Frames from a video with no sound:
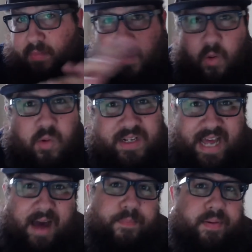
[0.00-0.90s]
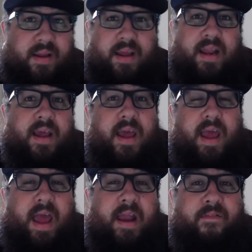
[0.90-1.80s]
what's happening
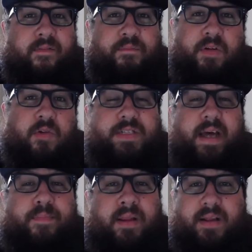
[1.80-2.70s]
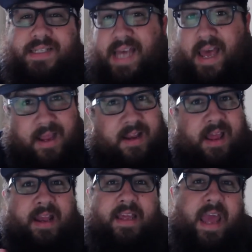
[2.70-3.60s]
and you know what's happening in the tech and
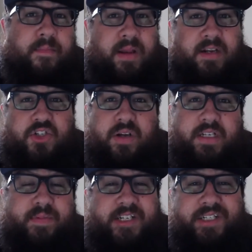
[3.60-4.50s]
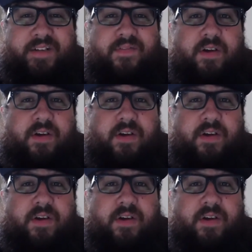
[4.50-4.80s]
gaming industry, especially if